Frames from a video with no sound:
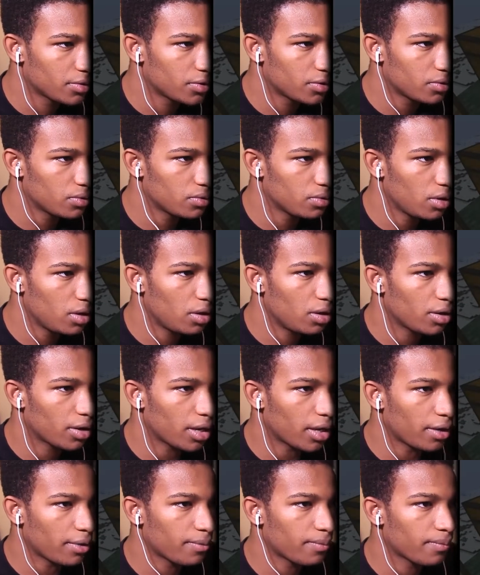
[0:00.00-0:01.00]
two, oh,
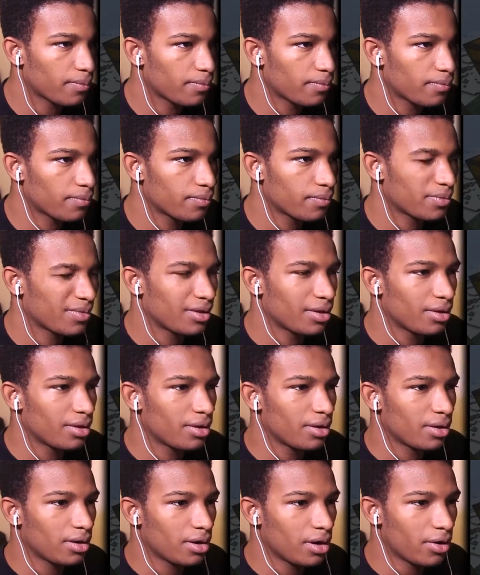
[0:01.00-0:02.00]
okay.
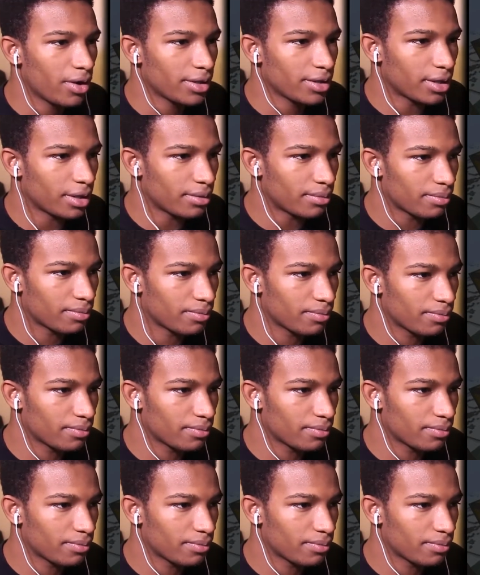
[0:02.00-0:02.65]
All right then.